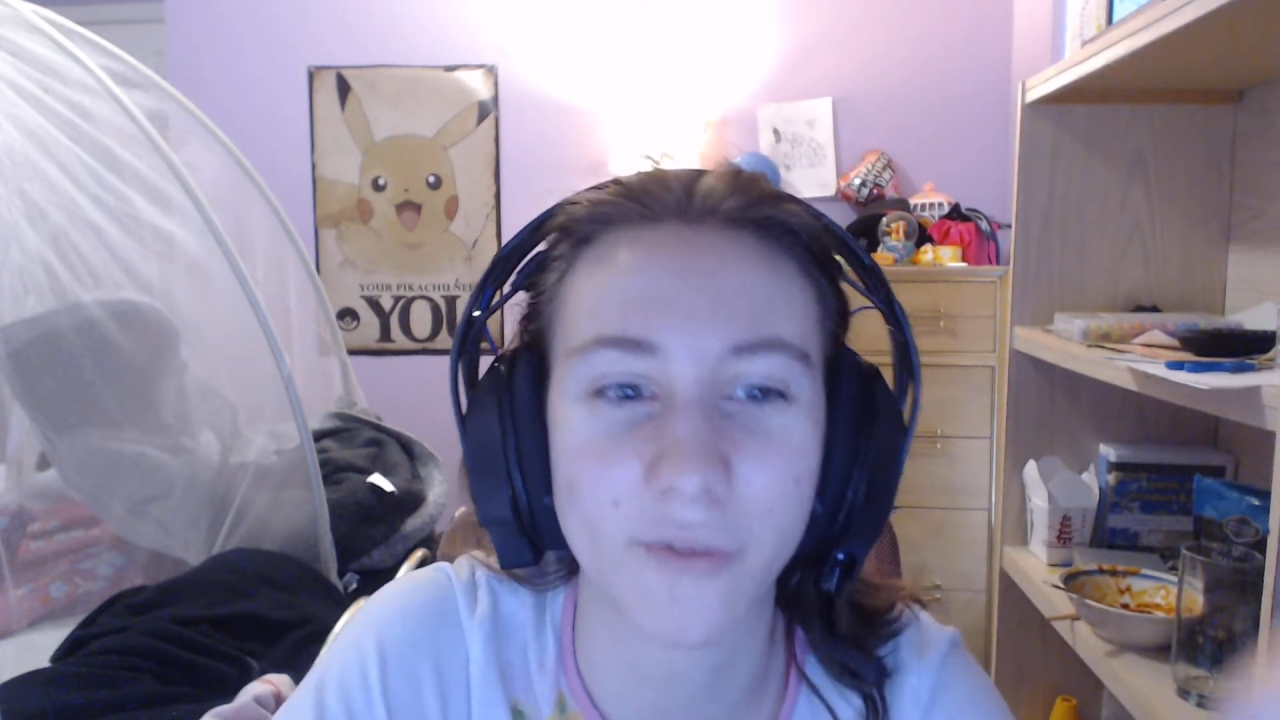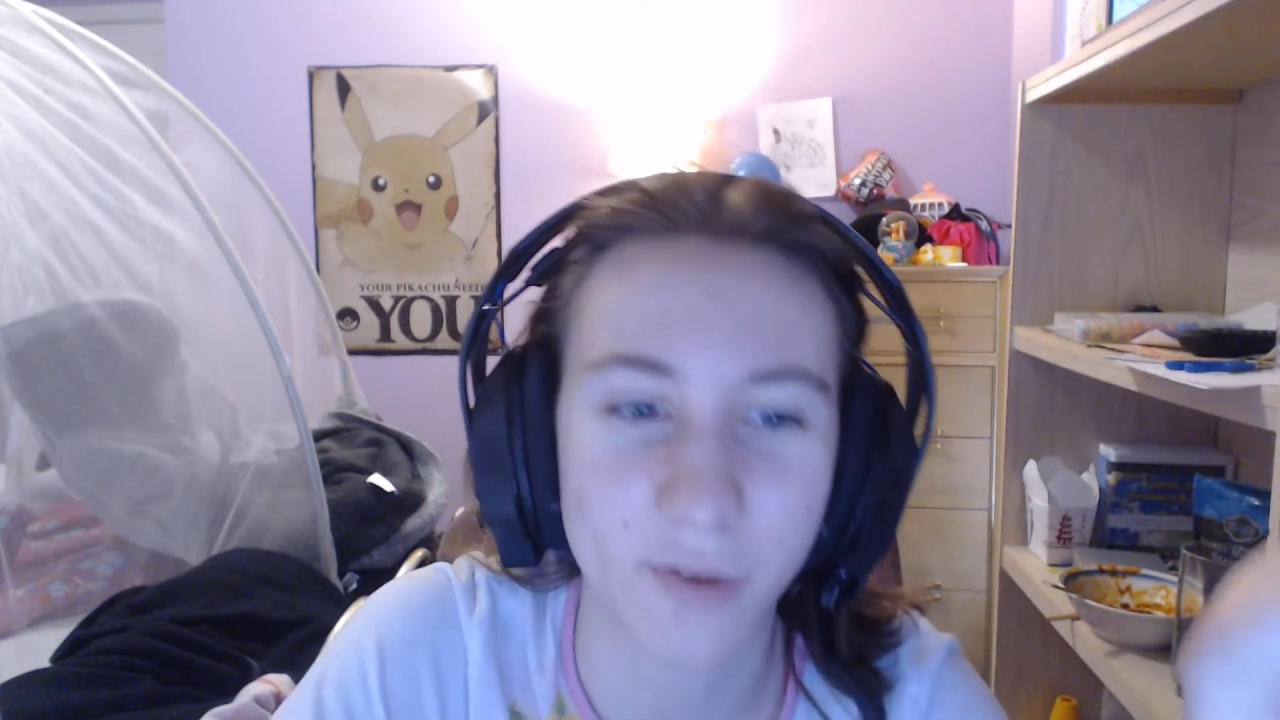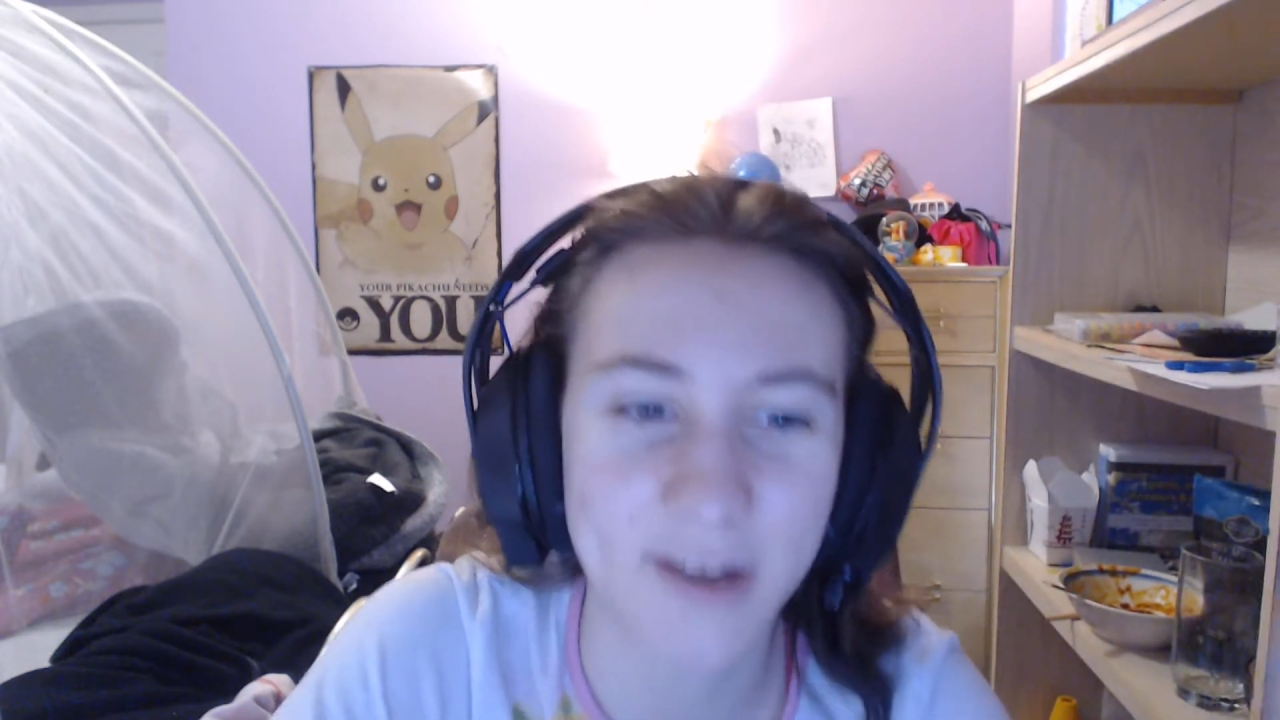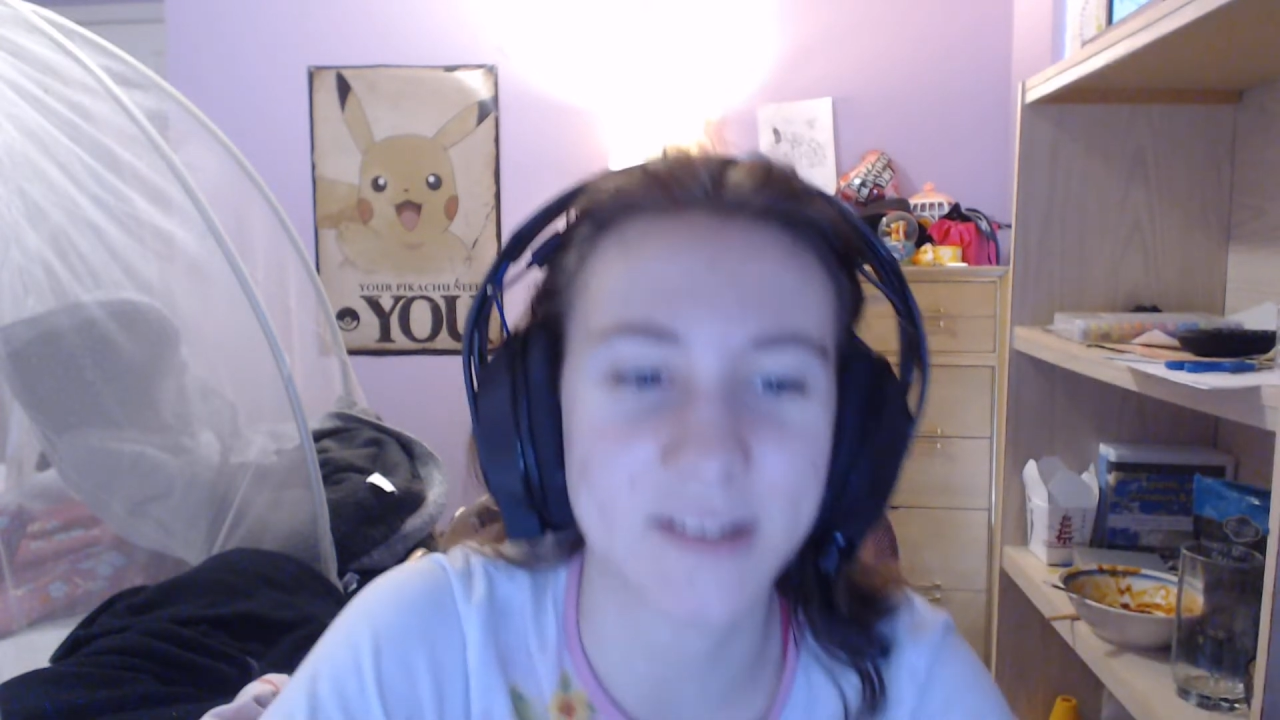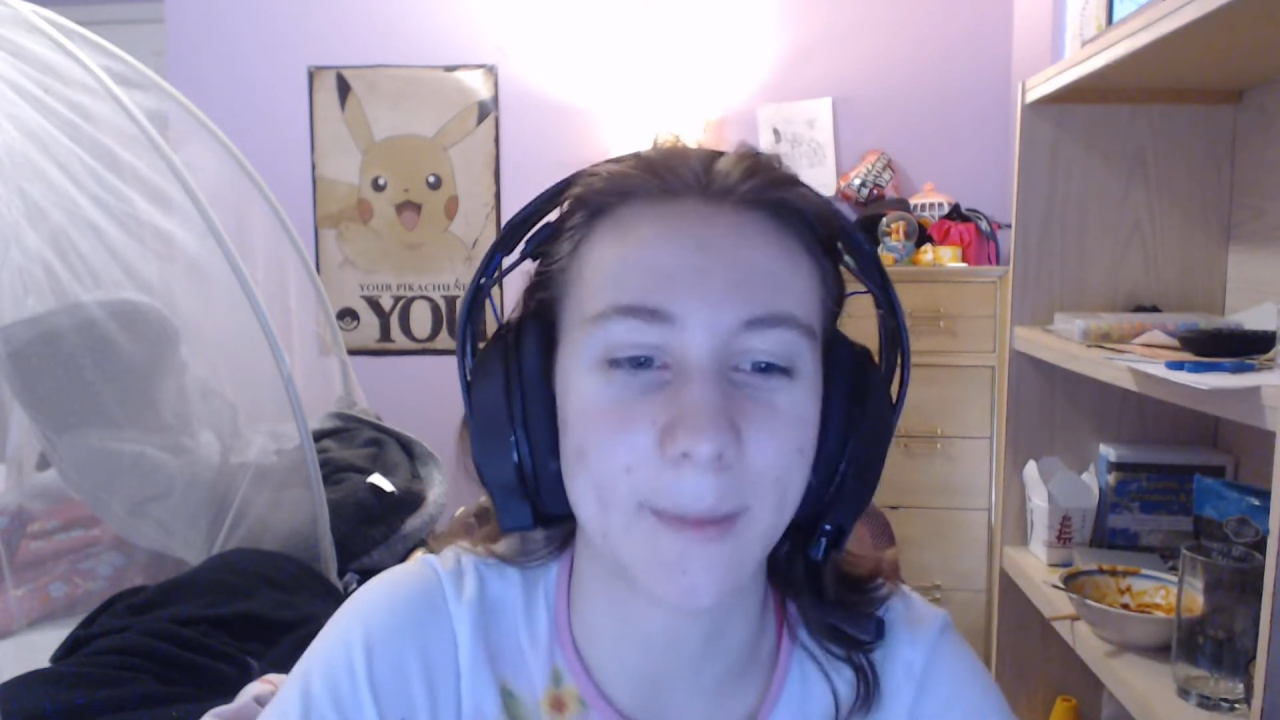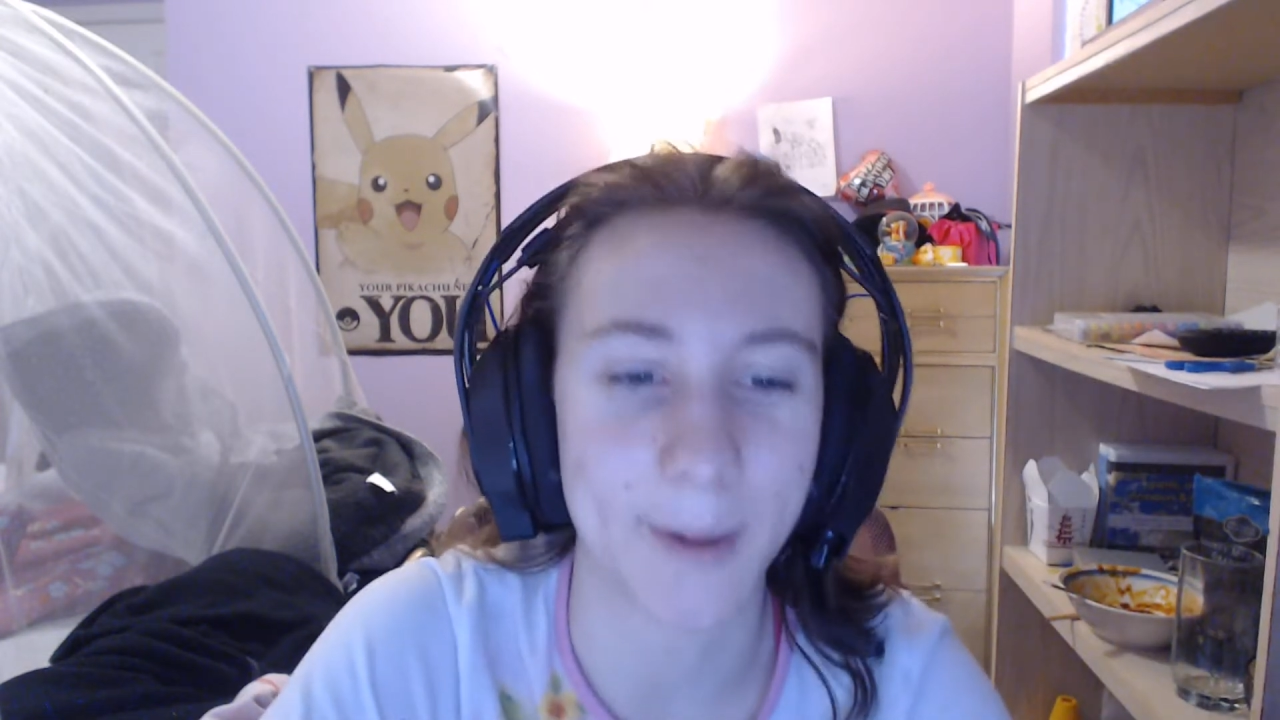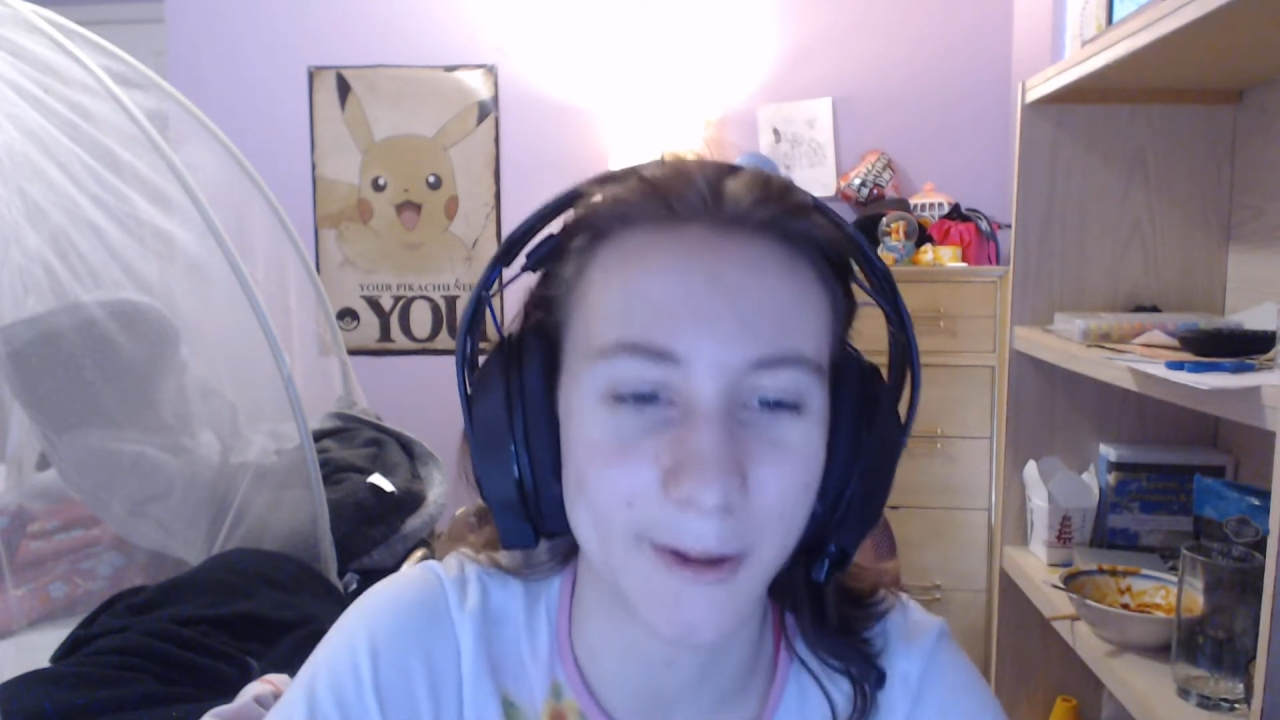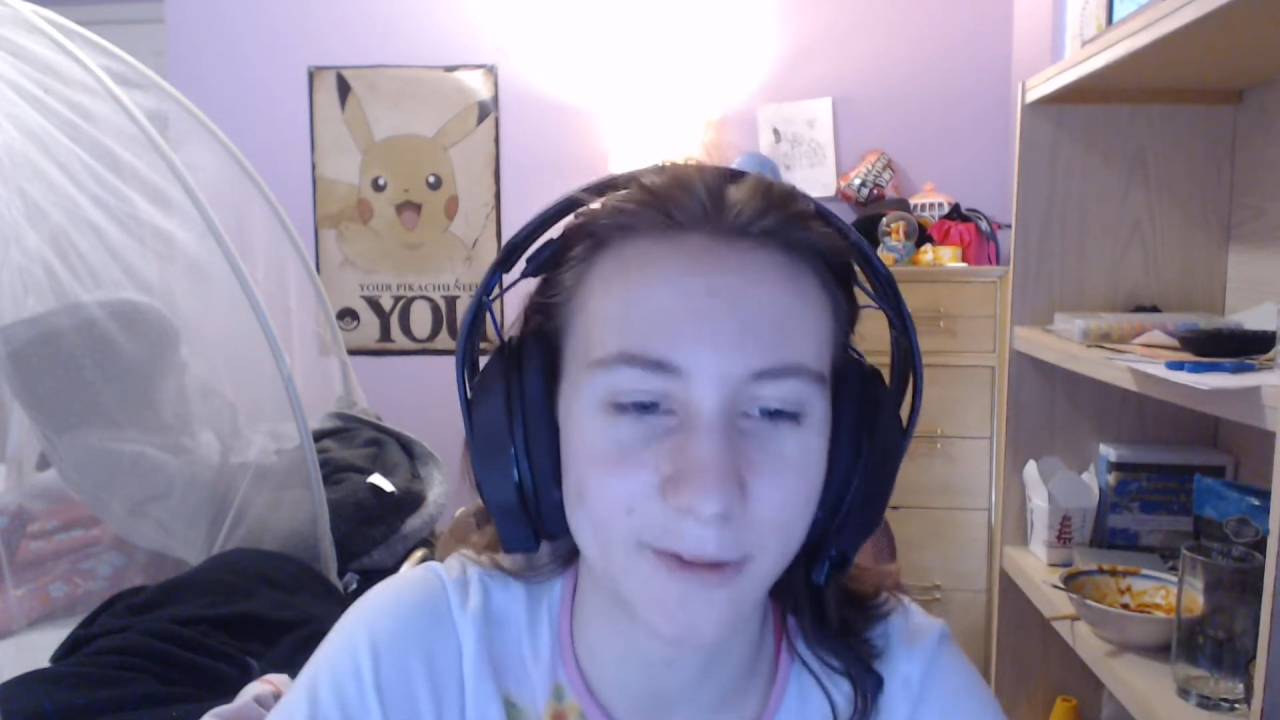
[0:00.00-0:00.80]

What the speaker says: ranting about